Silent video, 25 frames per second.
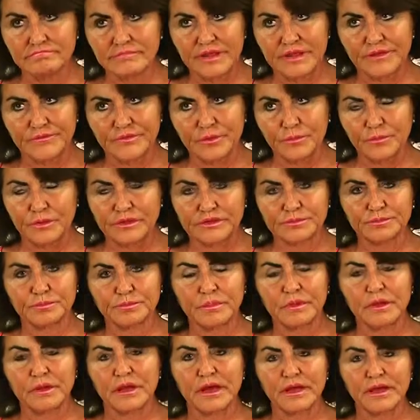if it was
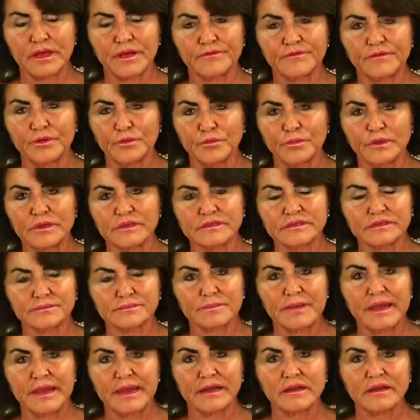uh, if it was
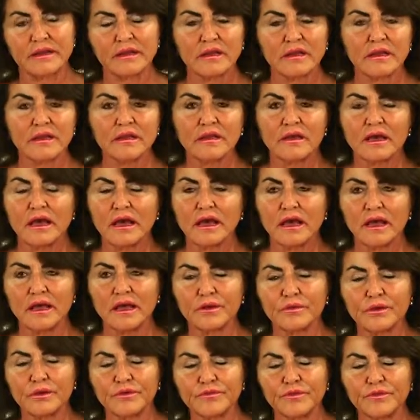made uh,
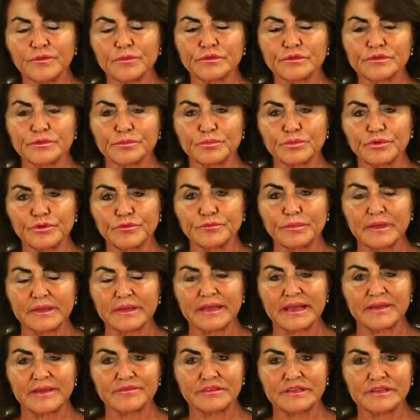if it was approved by
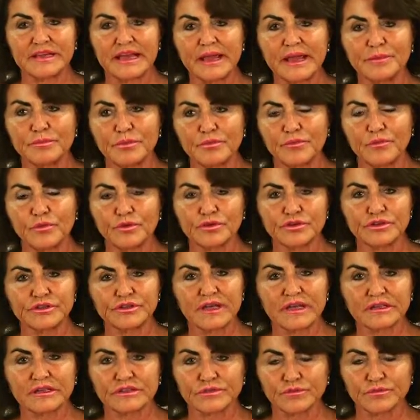the F D A before two
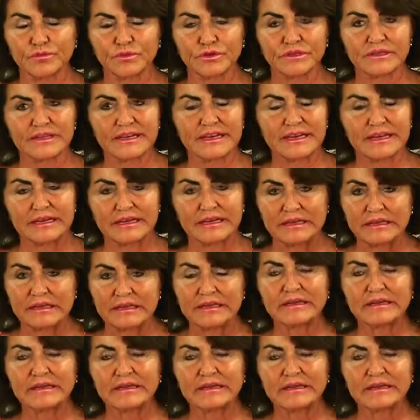thousand fourteen,